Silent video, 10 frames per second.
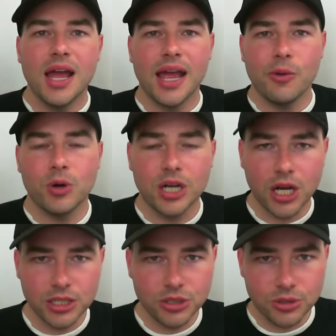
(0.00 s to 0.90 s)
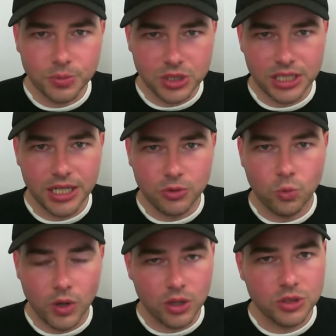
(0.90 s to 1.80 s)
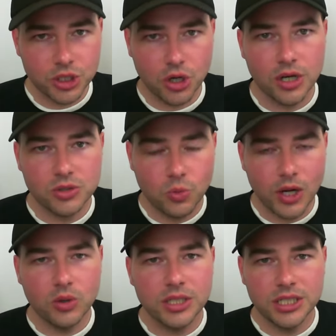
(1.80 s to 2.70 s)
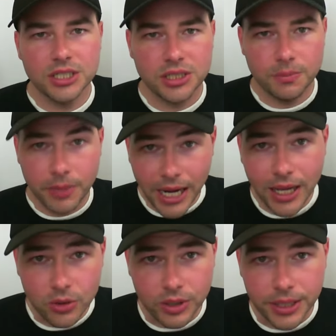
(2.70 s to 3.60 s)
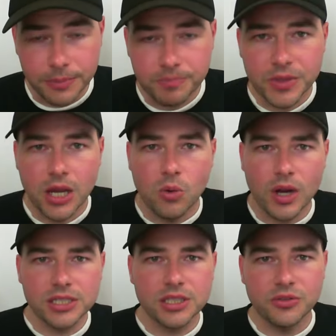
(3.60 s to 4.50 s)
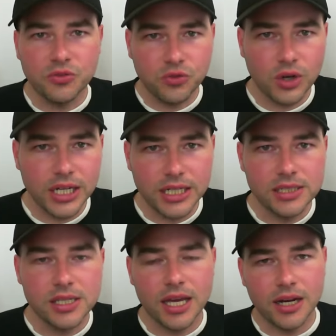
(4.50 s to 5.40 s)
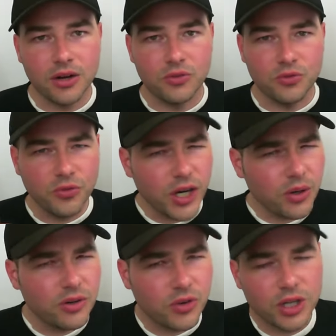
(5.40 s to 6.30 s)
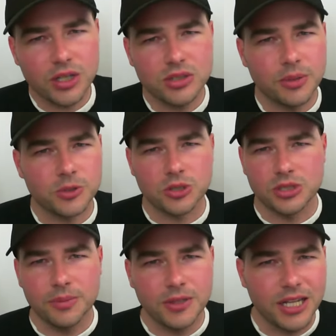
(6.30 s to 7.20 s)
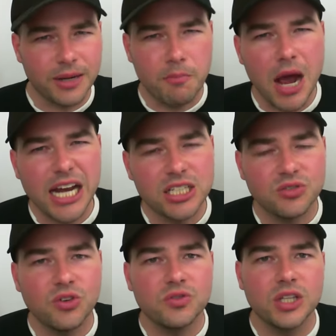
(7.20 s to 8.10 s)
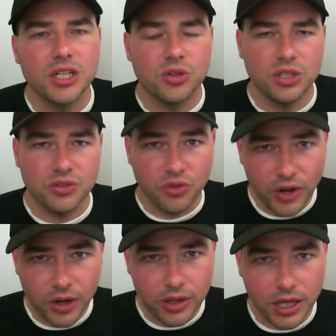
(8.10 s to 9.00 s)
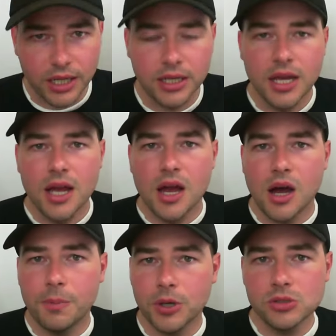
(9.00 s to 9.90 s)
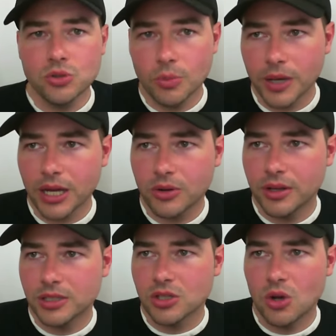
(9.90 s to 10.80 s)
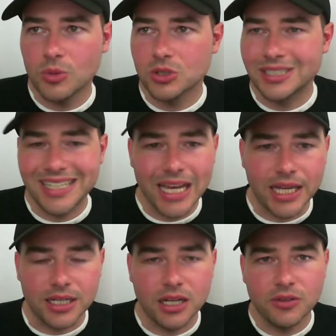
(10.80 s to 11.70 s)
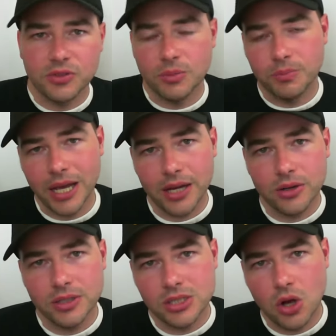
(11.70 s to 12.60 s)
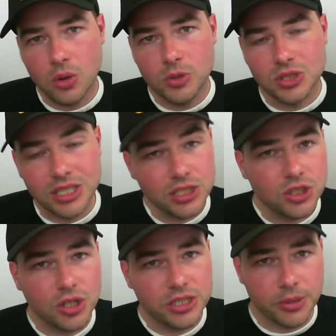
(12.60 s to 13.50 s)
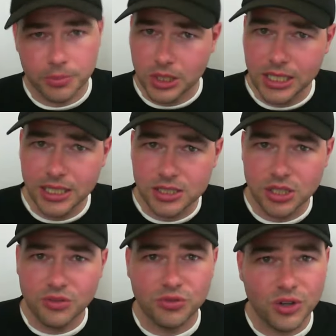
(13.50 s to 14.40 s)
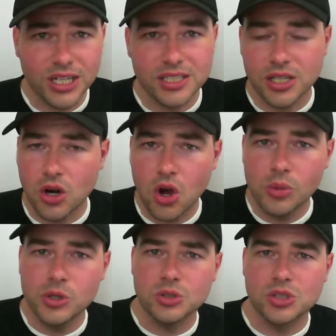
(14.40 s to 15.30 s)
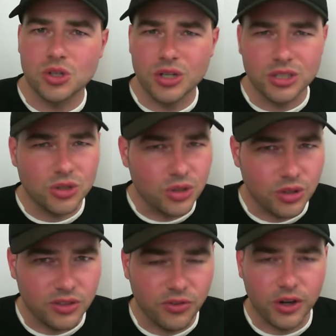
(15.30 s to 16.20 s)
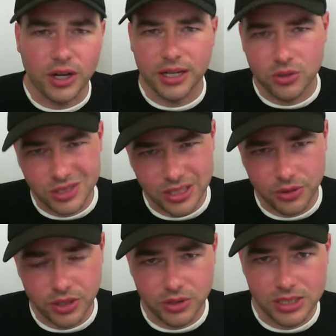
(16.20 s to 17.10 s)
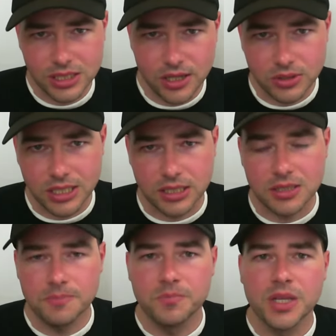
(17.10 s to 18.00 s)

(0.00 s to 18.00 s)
A 100% well-charged, well-conditioned battery will actually freeze at a very, very low temperature, something like minus 50 degrees Fahrenheit, opposed to a battery that's almost dead. If the battery's almost discharged completely, it's going to freeze at almost 32 degrees Fahrenheit or 0 degrees Celsius.